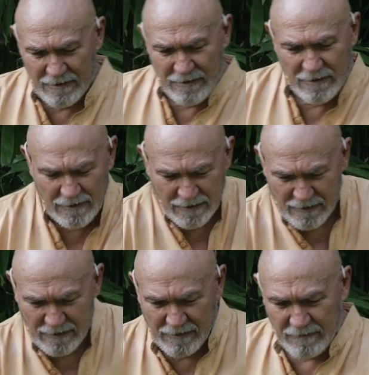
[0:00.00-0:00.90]

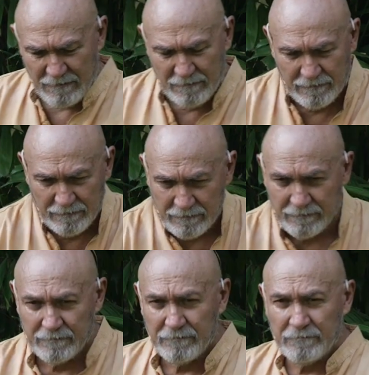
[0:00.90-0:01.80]

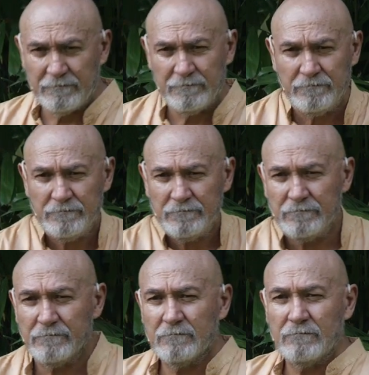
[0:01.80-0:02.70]

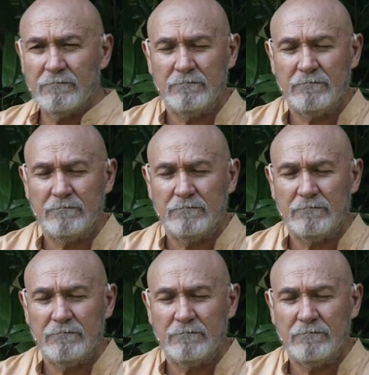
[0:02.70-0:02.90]
(silence)